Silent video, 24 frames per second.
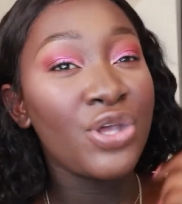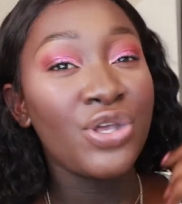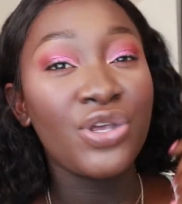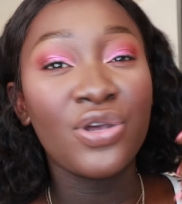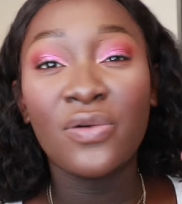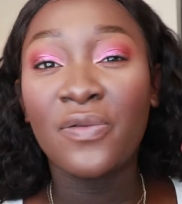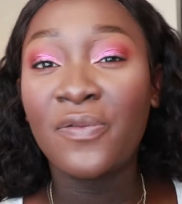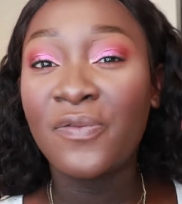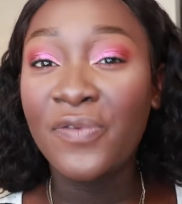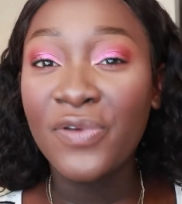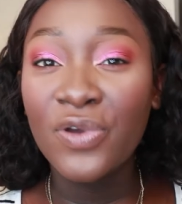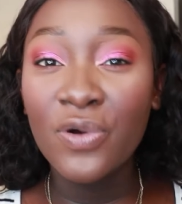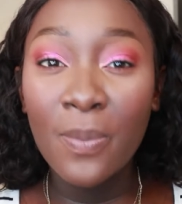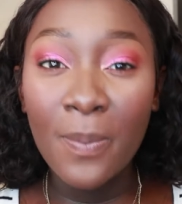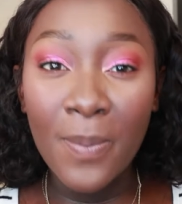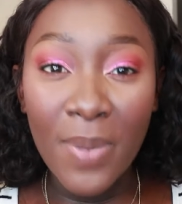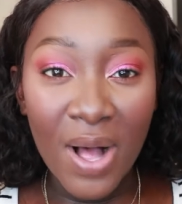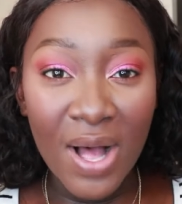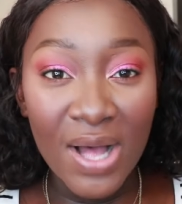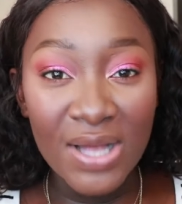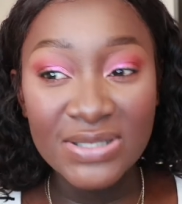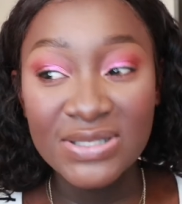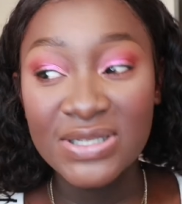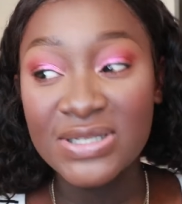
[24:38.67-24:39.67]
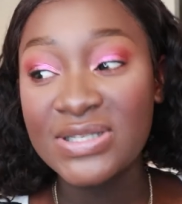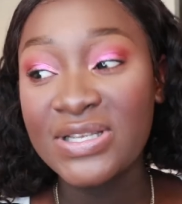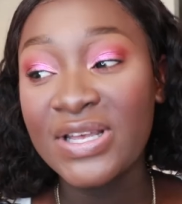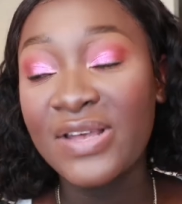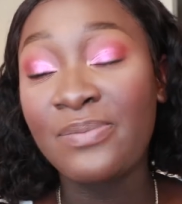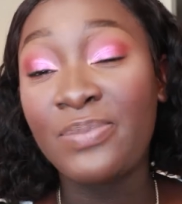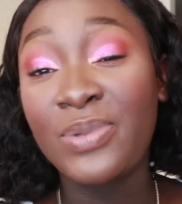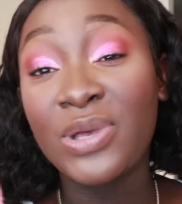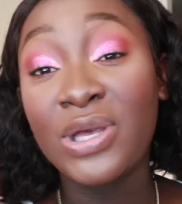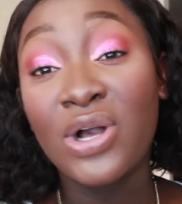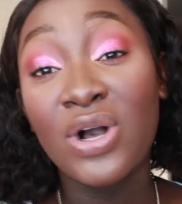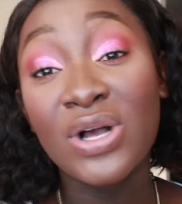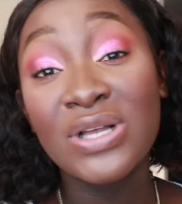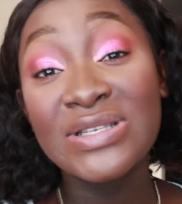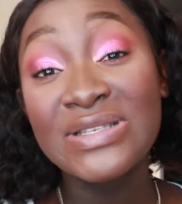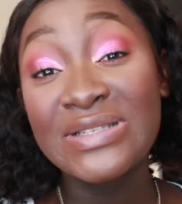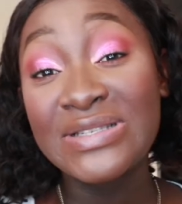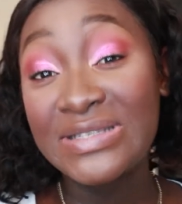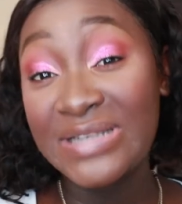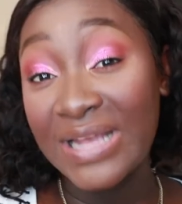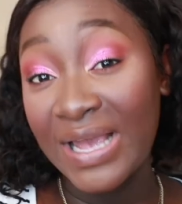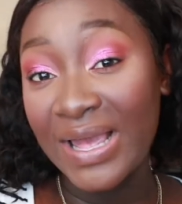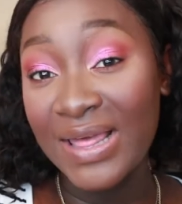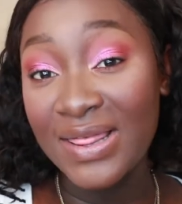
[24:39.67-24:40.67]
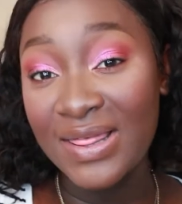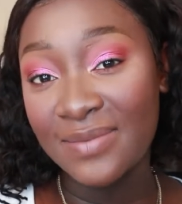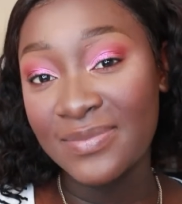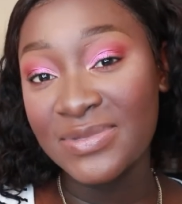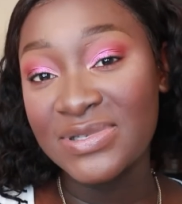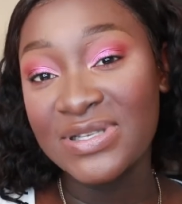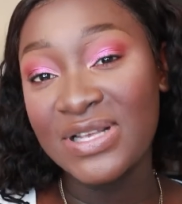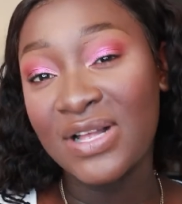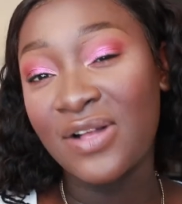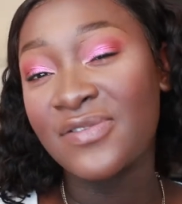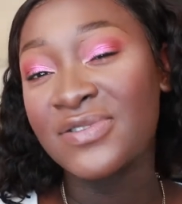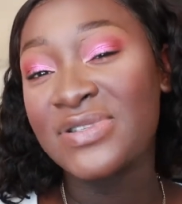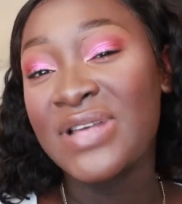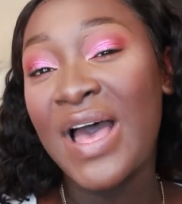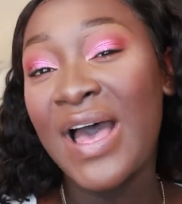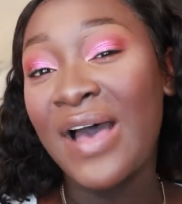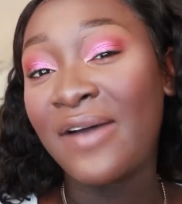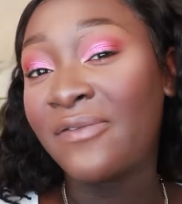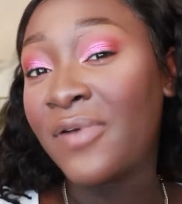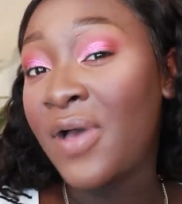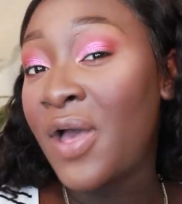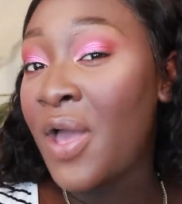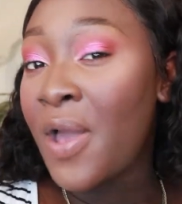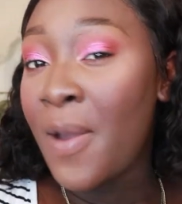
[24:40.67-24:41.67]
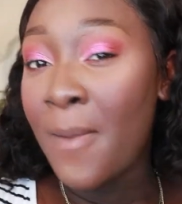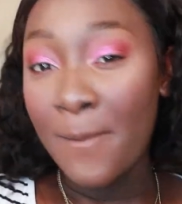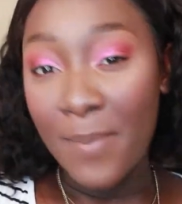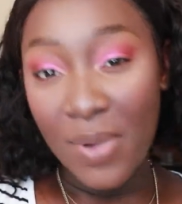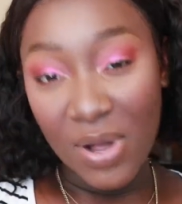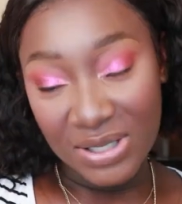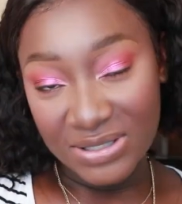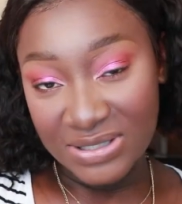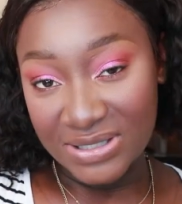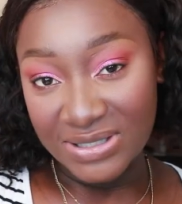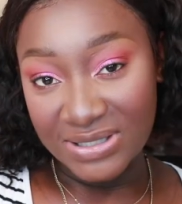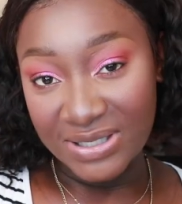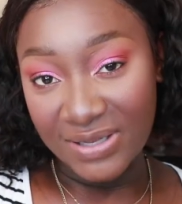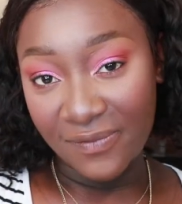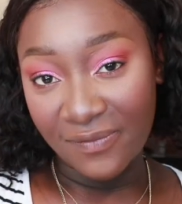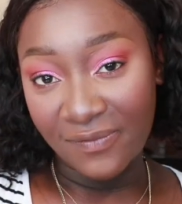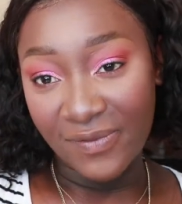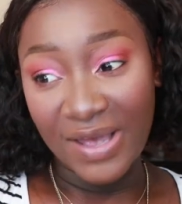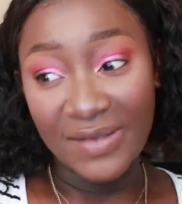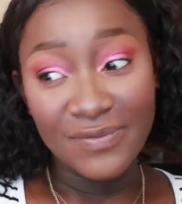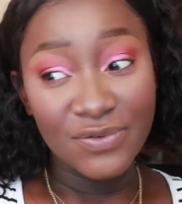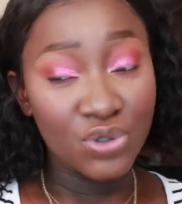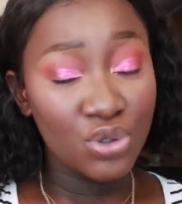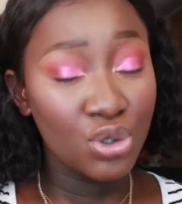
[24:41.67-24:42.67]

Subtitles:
You feel positive because they themselves have positive vibes.